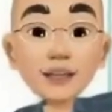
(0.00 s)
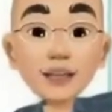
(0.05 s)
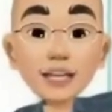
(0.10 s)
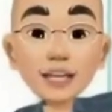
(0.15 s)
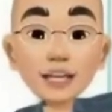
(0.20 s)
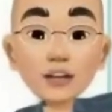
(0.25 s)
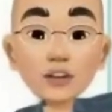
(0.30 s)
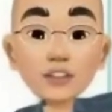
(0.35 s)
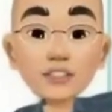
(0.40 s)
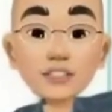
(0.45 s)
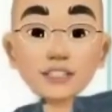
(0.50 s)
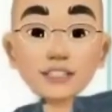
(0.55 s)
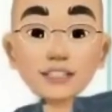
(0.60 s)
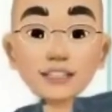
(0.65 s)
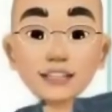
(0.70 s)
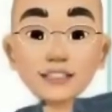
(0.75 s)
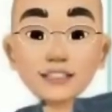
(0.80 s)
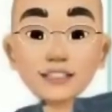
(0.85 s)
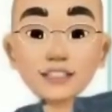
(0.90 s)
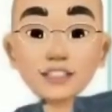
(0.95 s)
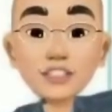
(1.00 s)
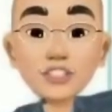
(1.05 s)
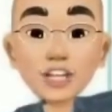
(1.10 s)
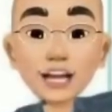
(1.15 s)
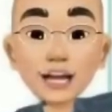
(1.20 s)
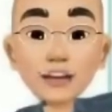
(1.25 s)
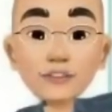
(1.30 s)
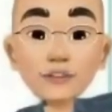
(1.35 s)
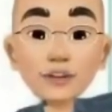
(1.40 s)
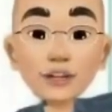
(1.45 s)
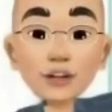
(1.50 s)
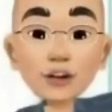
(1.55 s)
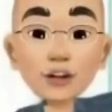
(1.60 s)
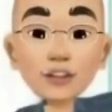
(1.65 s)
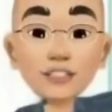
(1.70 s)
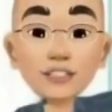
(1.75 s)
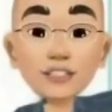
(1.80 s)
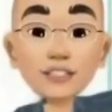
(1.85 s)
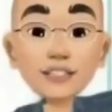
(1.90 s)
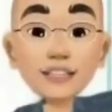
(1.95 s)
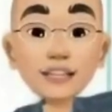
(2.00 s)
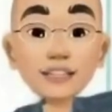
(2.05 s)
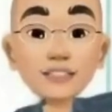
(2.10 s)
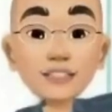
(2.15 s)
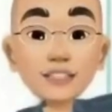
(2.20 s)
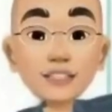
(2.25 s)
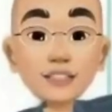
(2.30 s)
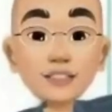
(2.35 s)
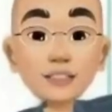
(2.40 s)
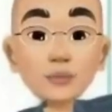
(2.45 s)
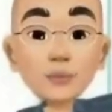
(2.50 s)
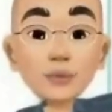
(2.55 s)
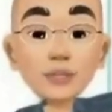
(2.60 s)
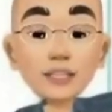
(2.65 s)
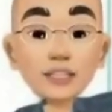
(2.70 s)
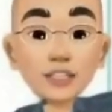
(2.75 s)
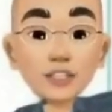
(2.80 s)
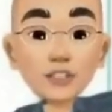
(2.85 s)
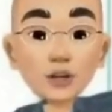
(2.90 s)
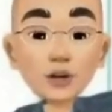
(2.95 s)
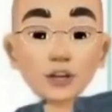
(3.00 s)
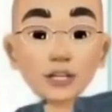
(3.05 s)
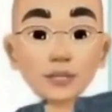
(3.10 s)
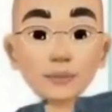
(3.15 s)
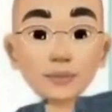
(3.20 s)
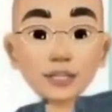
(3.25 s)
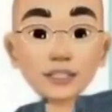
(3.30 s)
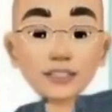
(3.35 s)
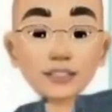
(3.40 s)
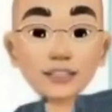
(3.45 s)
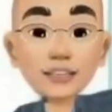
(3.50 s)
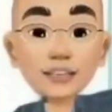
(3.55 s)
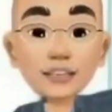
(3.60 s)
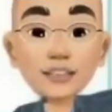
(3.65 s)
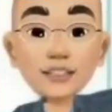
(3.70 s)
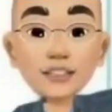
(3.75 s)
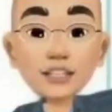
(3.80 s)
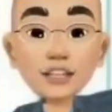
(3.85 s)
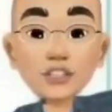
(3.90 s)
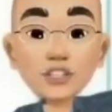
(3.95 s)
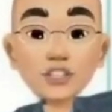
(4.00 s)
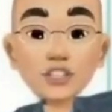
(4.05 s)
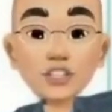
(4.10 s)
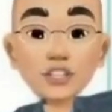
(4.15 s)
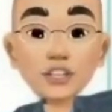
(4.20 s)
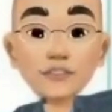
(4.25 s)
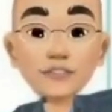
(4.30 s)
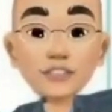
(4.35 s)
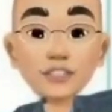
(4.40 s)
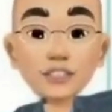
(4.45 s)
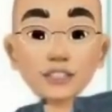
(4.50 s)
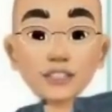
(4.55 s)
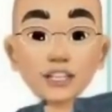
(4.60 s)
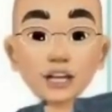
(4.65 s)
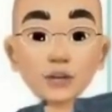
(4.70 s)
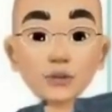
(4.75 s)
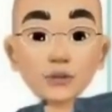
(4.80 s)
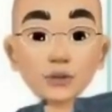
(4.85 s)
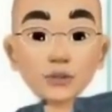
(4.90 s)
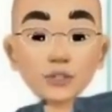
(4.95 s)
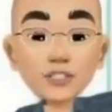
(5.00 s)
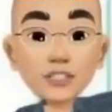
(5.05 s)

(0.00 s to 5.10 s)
Inconsistencies check for inconsistencies within the document such as shifts in tone or